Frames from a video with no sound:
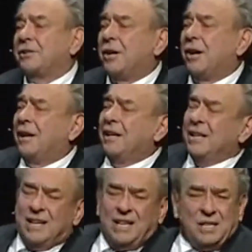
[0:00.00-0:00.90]
this journey,
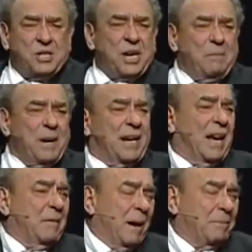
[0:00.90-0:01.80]
somebody
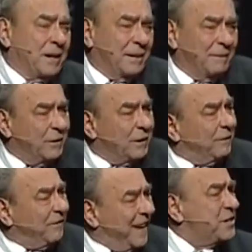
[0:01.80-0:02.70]
came up to him with
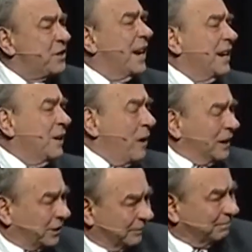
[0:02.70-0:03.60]
a fascinating
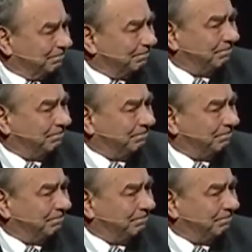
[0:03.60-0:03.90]
question.